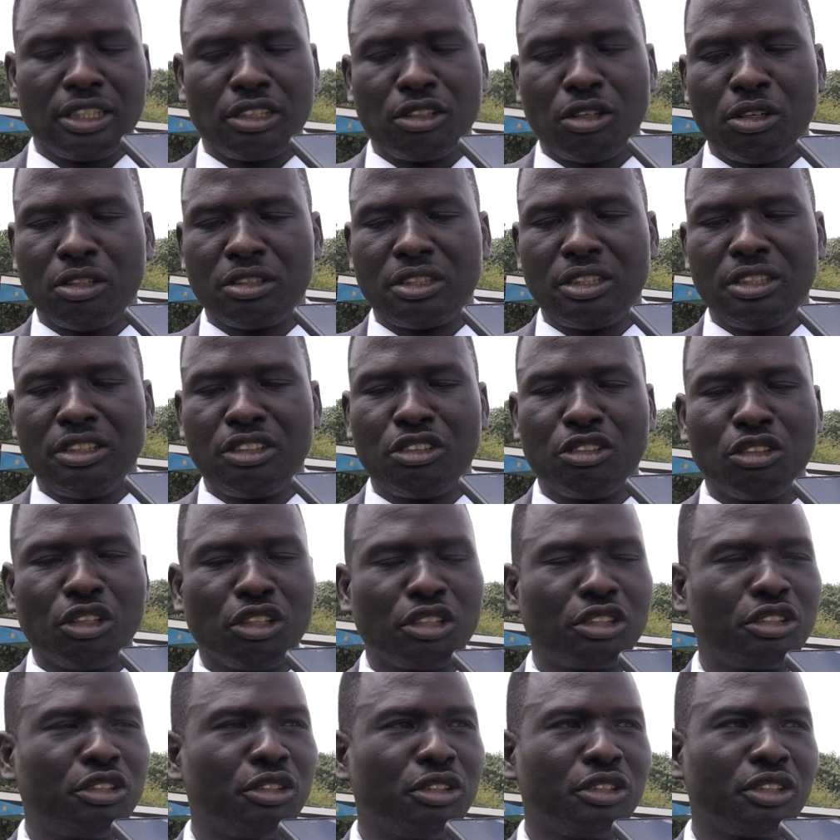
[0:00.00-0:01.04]
Road is
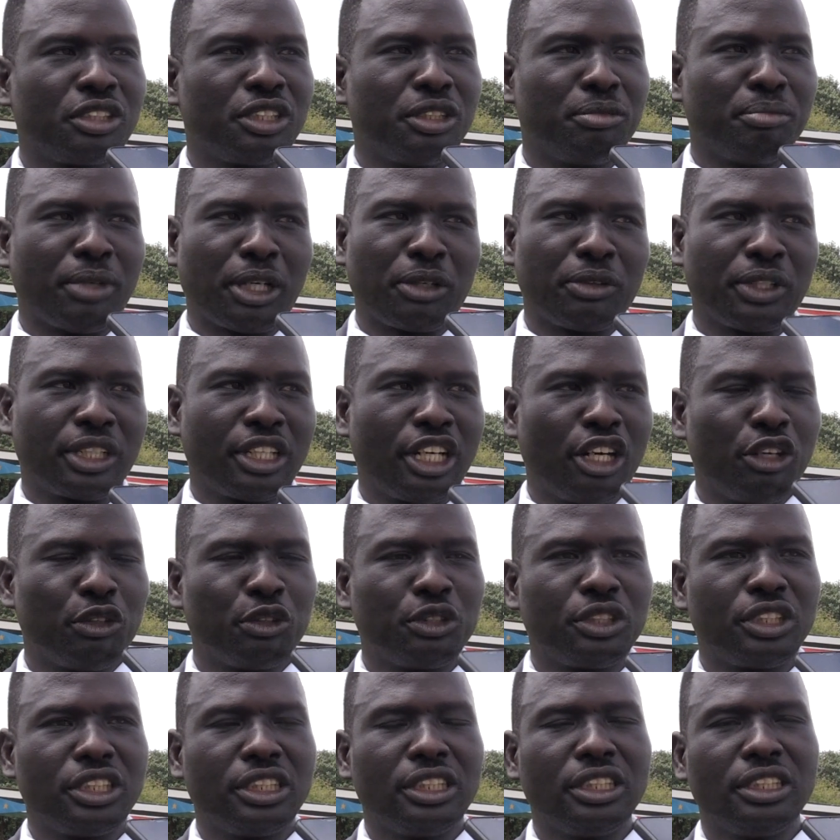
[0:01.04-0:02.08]
not good in Magwi
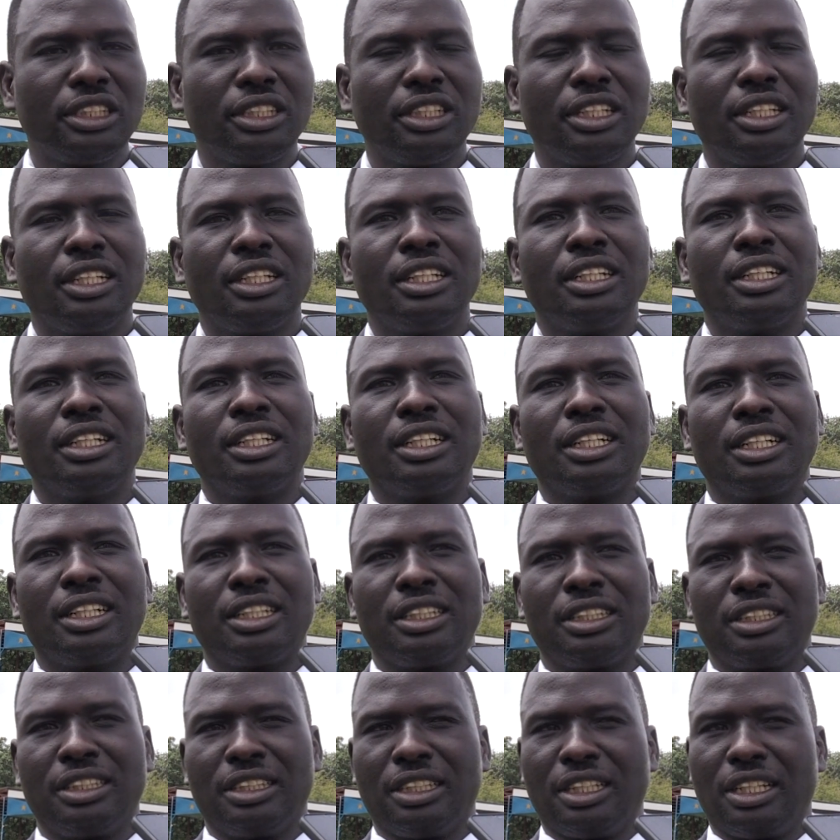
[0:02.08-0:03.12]
County,
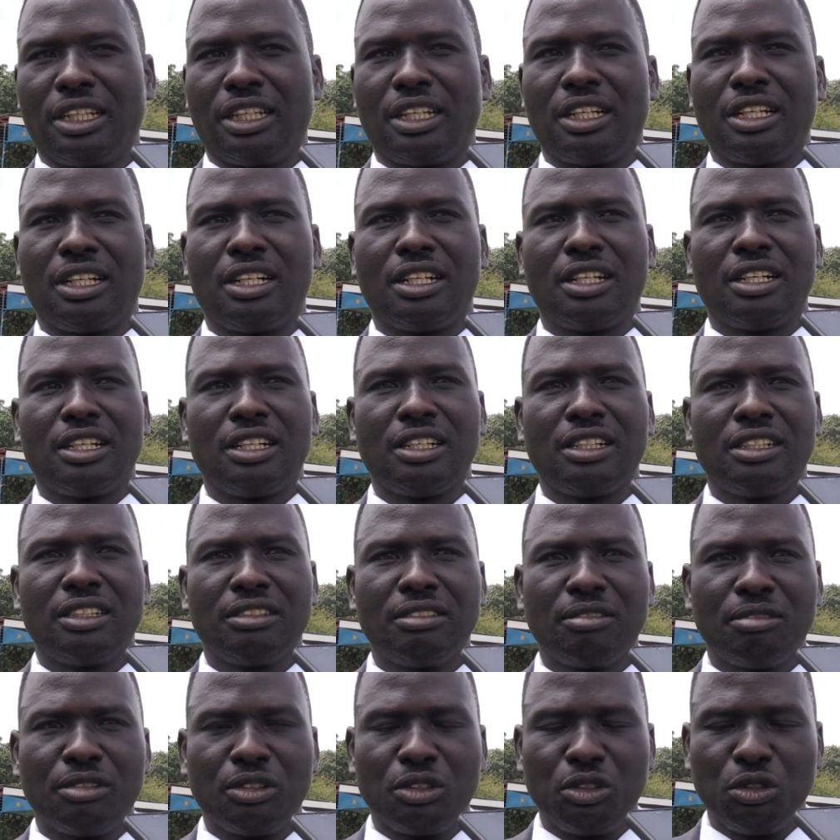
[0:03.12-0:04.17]
and
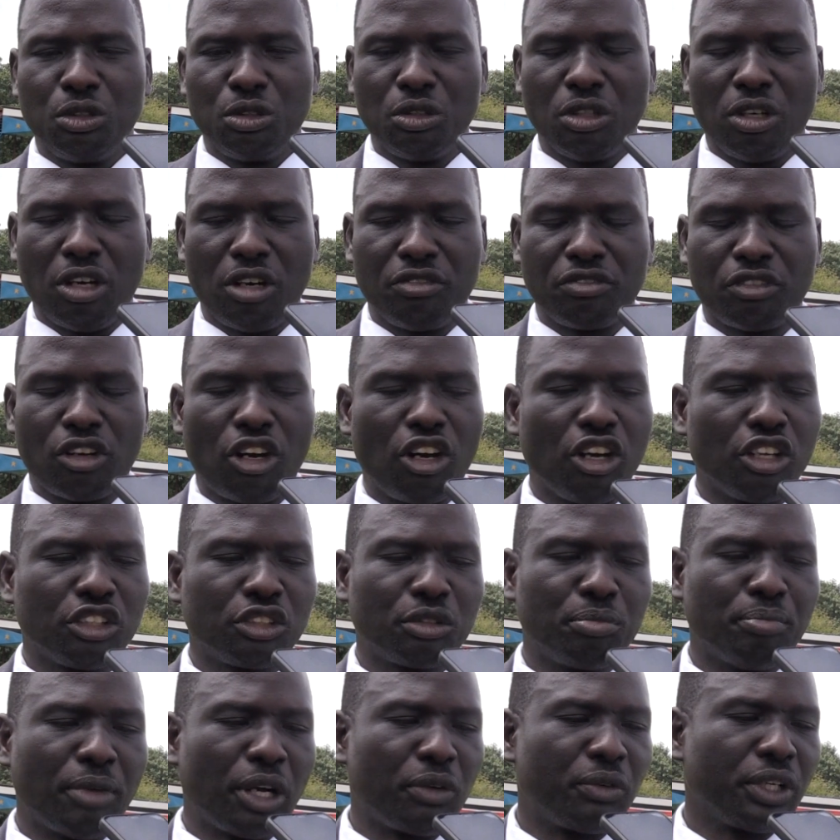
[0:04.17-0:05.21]
of
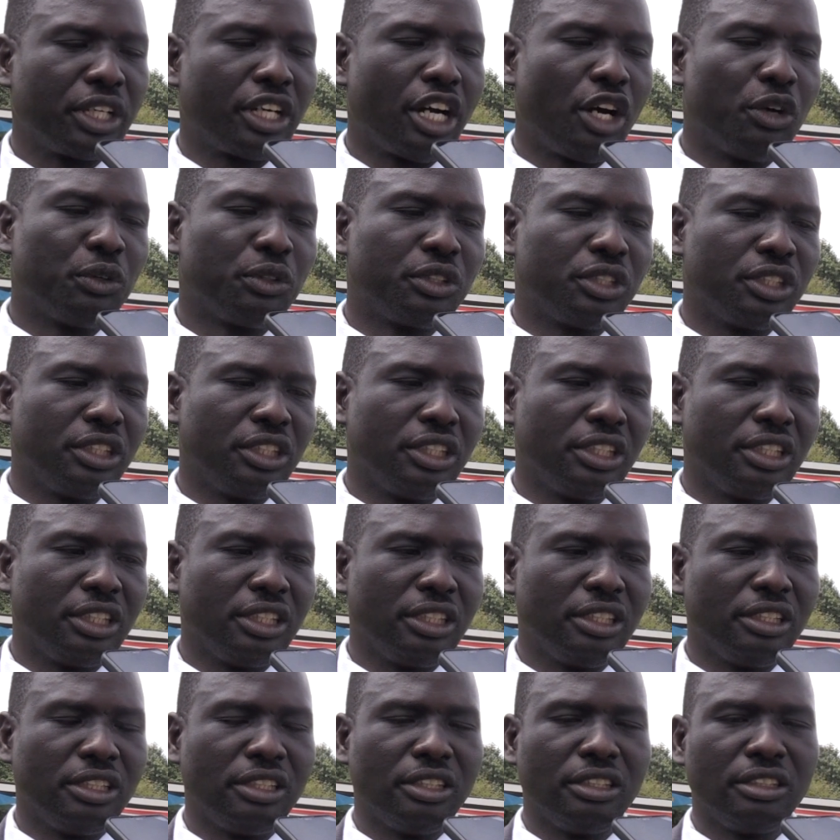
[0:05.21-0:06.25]
course Magwi County
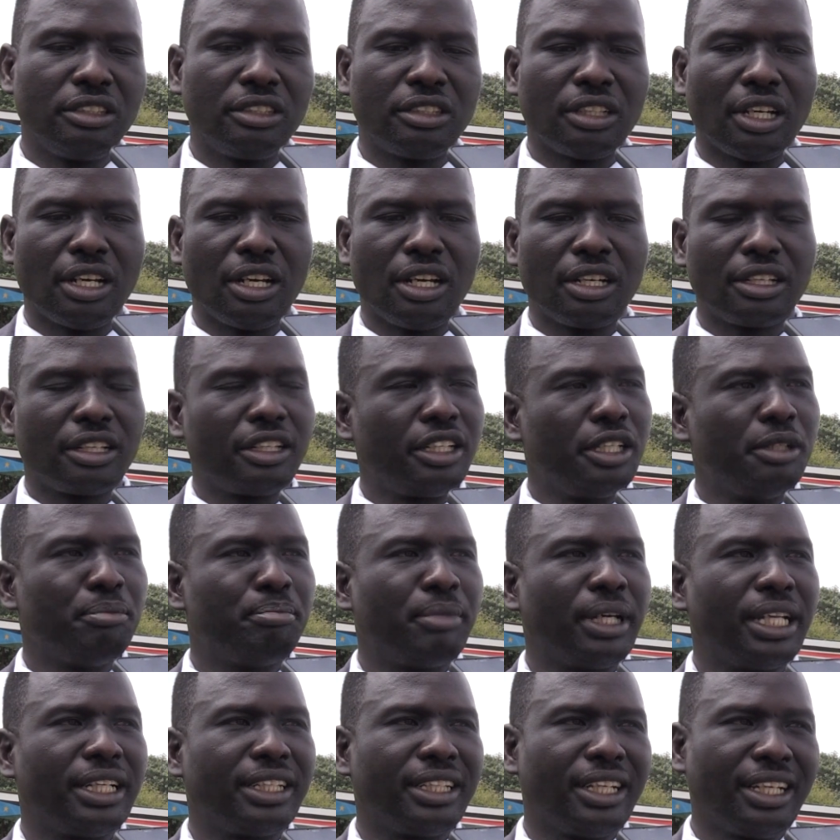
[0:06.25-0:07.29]
is a green
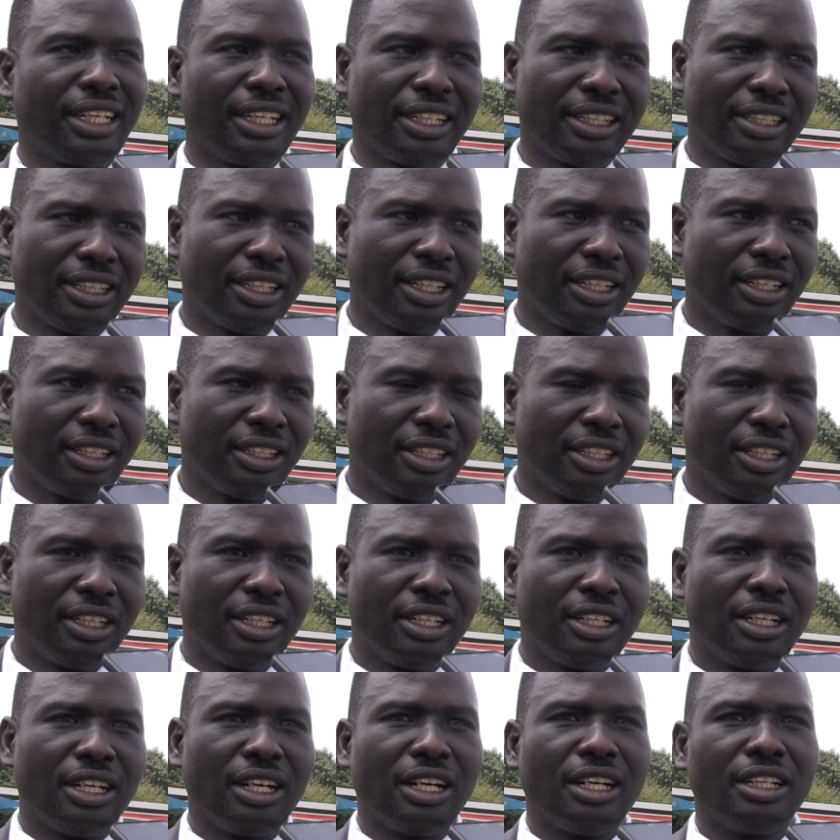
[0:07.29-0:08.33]
belt area
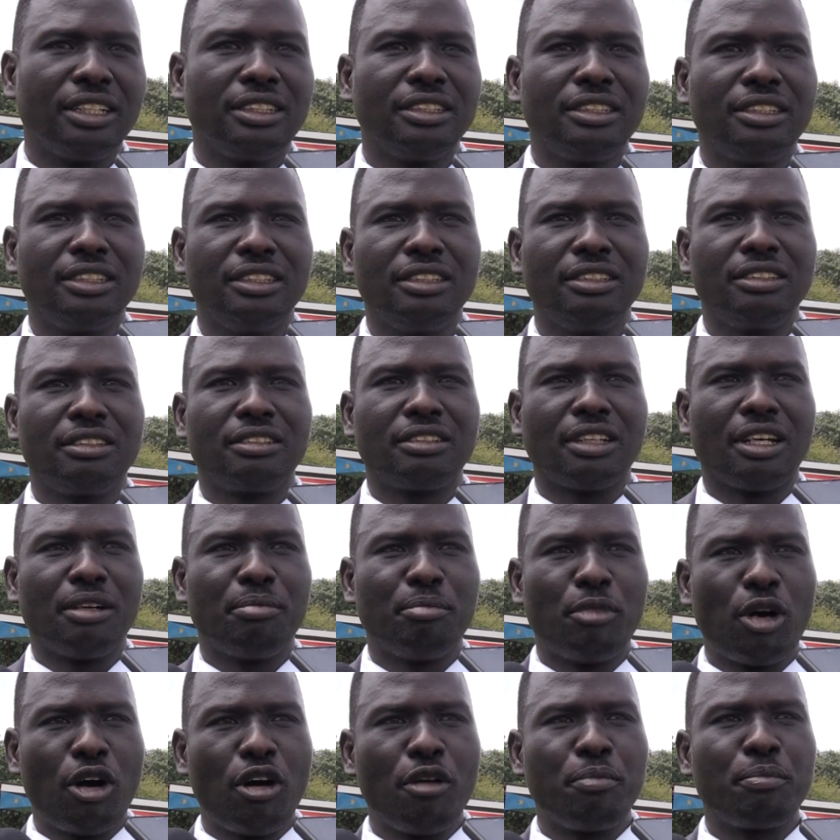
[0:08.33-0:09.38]
and is
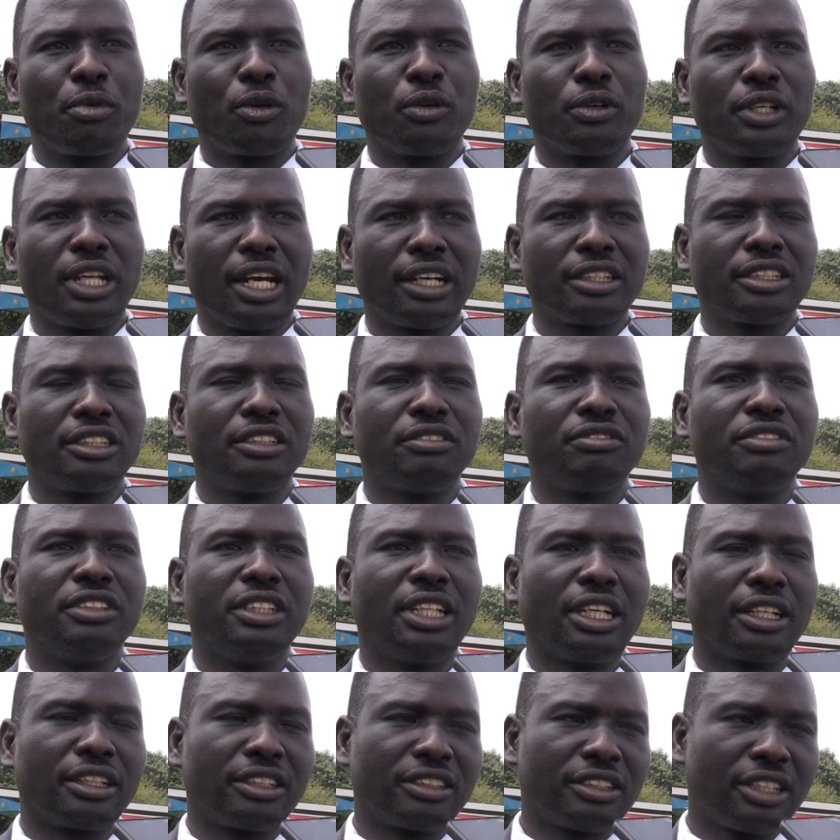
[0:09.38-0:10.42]
more productive
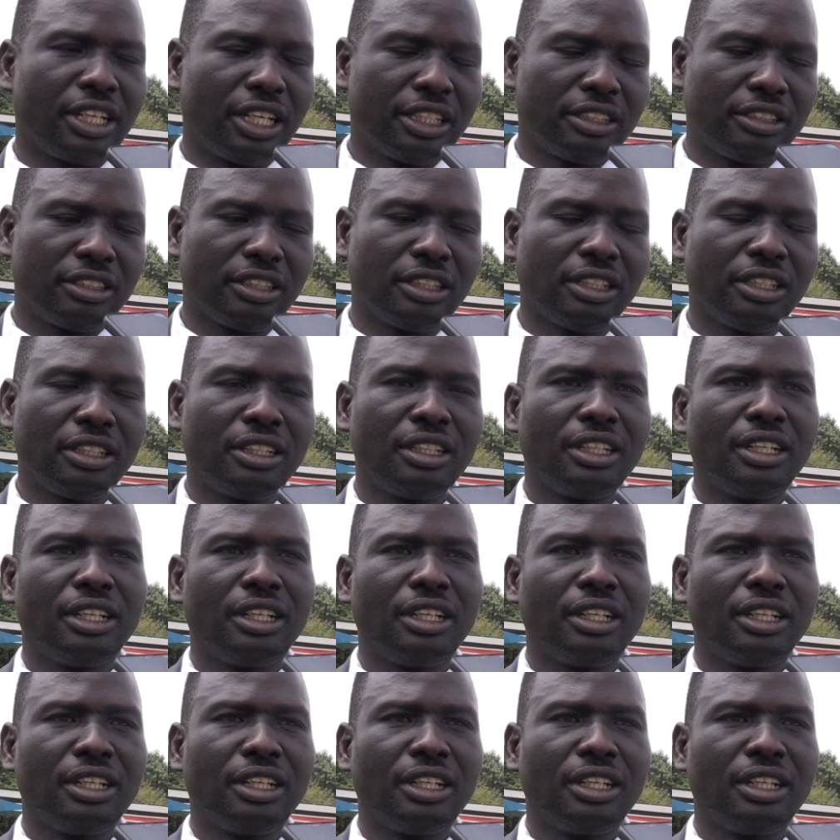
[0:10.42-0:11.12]
in agriculture,